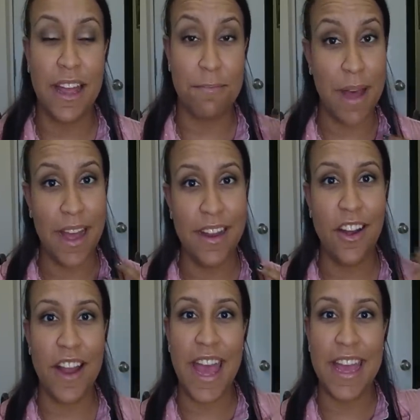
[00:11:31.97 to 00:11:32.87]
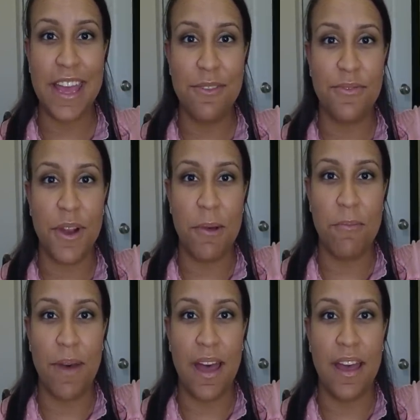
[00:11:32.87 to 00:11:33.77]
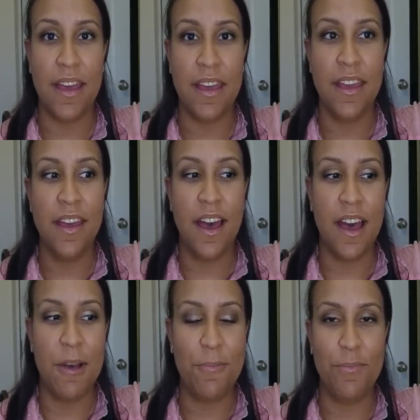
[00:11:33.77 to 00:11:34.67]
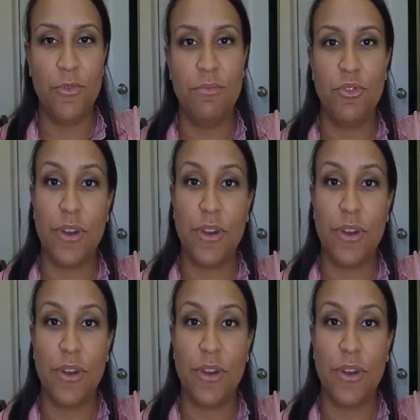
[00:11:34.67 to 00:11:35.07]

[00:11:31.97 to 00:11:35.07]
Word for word: like mine are hanging from my um,